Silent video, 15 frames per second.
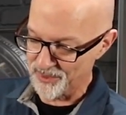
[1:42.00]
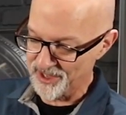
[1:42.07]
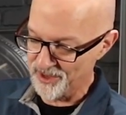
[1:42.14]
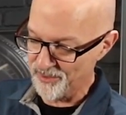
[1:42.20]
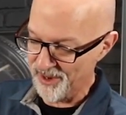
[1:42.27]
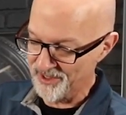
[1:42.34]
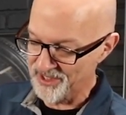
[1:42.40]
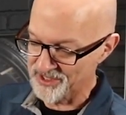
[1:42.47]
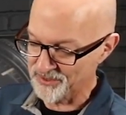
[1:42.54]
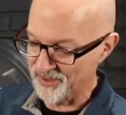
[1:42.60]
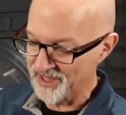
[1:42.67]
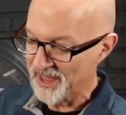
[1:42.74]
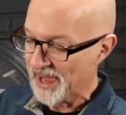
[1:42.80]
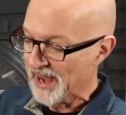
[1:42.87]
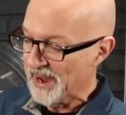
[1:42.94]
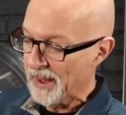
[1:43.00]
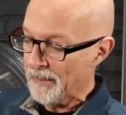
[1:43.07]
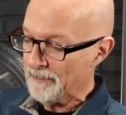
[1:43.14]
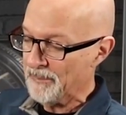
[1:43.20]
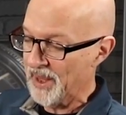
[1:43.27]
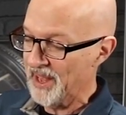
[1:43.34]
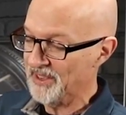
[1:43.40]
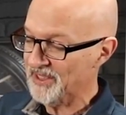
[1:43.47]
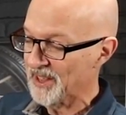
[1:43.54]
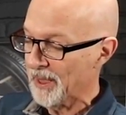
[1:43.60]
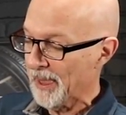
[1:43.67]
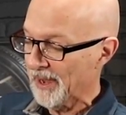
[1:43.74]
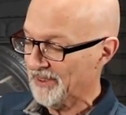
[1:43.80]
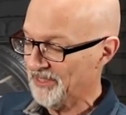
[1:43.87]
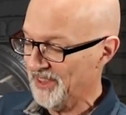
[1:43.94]
when you wear this one.
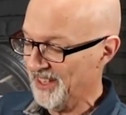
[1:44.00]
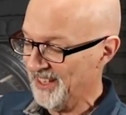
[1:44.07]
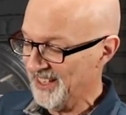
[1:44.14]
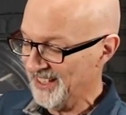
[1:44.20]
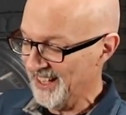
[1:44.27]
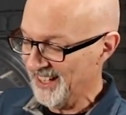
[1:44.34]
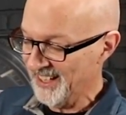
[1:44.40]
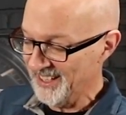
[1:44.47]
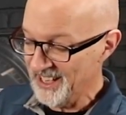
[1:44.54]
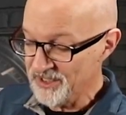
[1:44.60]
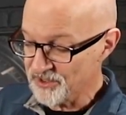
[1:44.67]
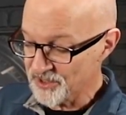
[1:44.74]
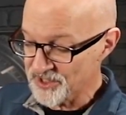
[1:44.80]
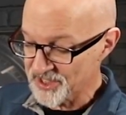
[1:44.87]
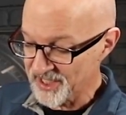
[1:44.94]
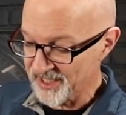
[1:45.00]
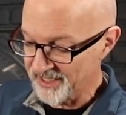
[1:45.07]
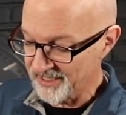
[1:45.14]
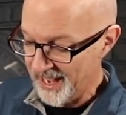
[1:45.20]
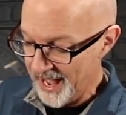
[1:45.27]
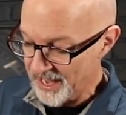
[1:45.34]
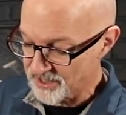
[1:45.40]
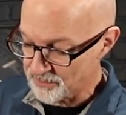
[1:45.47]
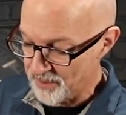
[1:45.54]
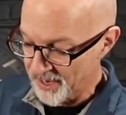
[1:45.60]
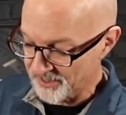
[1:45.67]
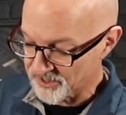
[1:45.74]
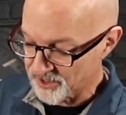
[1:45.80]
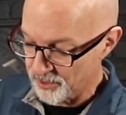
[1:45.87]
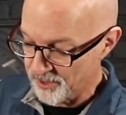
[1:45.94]
But the interesting
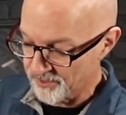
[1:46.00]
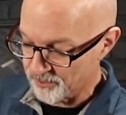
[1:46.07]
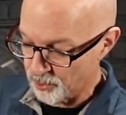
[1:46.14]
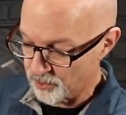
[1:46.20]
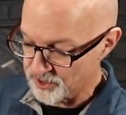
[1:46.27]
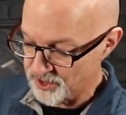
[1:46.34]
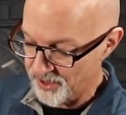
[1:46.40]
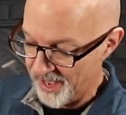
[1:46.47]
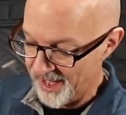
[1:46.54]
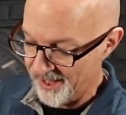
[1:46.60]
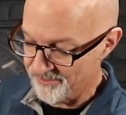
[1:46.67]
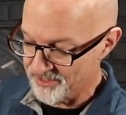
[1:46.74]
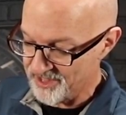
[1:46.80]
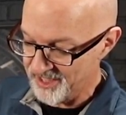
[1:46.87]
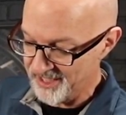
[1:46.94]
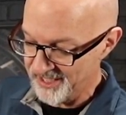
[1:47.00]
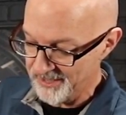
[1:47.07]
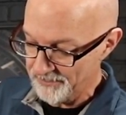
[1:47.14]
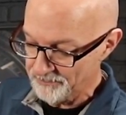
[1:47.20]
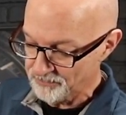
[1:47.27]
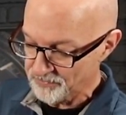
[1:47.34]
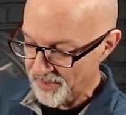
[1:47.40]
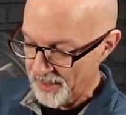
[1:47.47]
aspects to it, of course, you have the